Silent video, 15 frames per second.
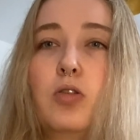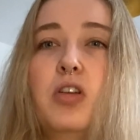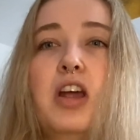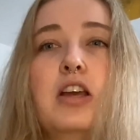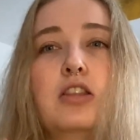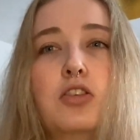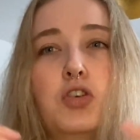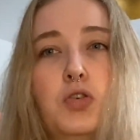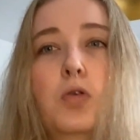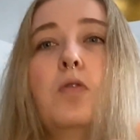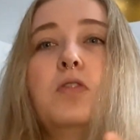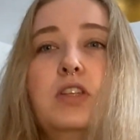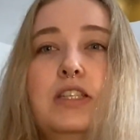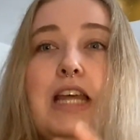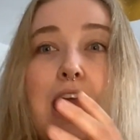like the short
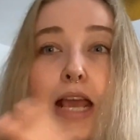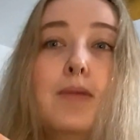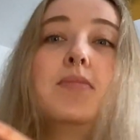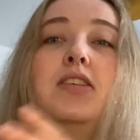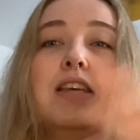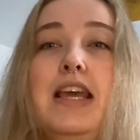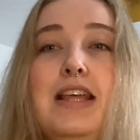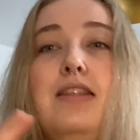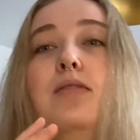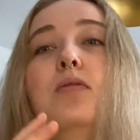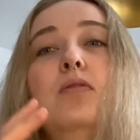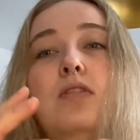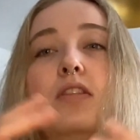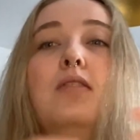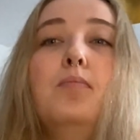tapes
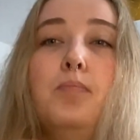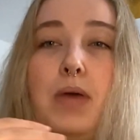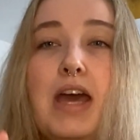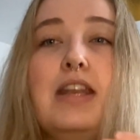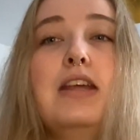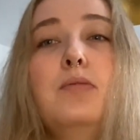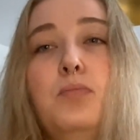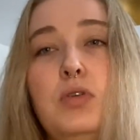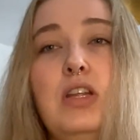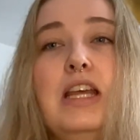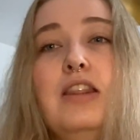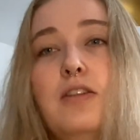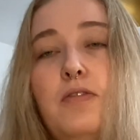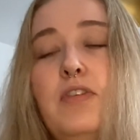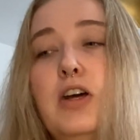embedded in
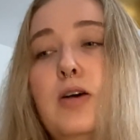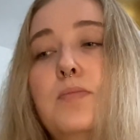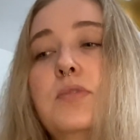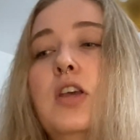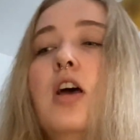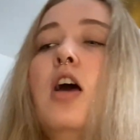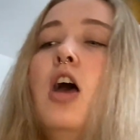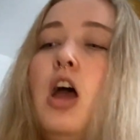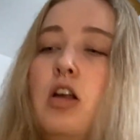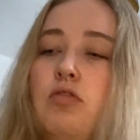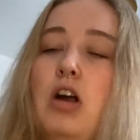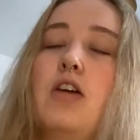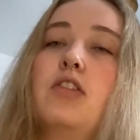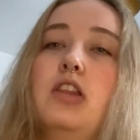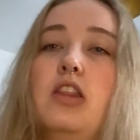the films
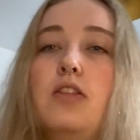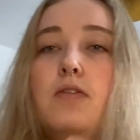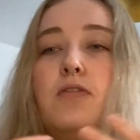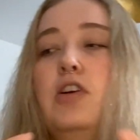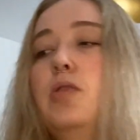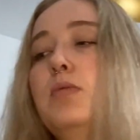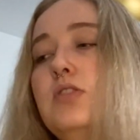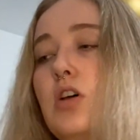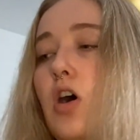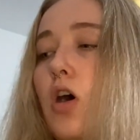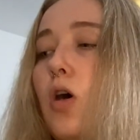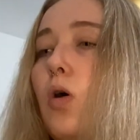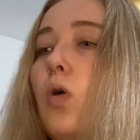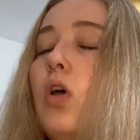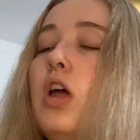rather than the film as a
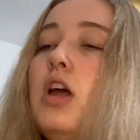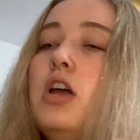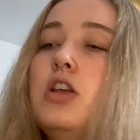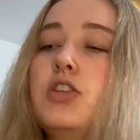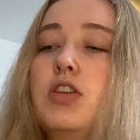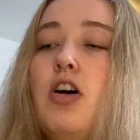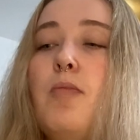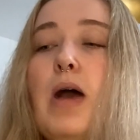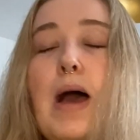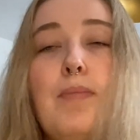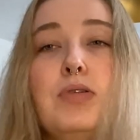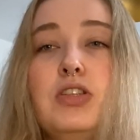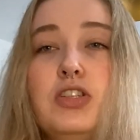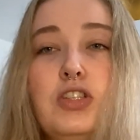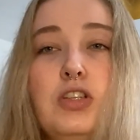whole. So I'm happy
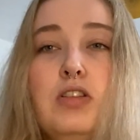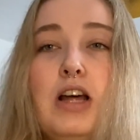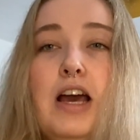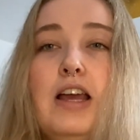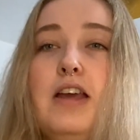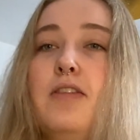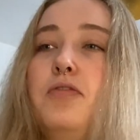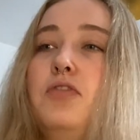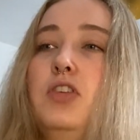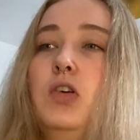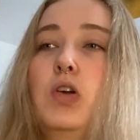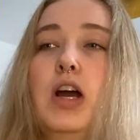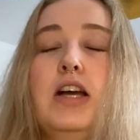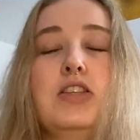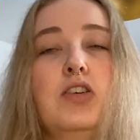to do that if you
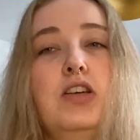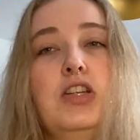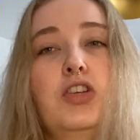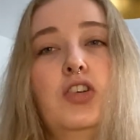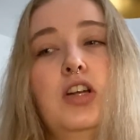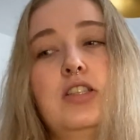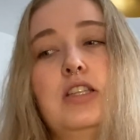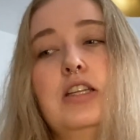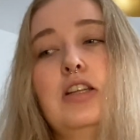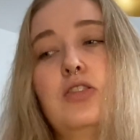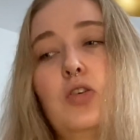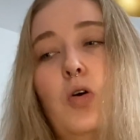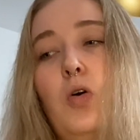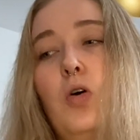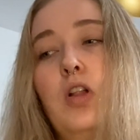guys are interested at
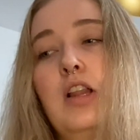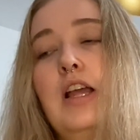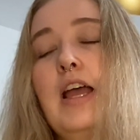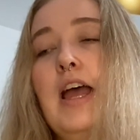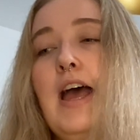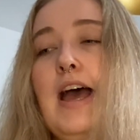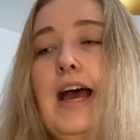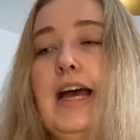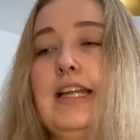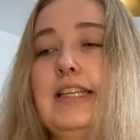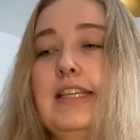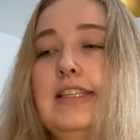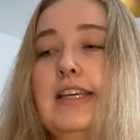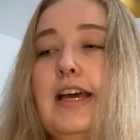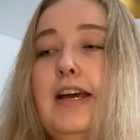all. And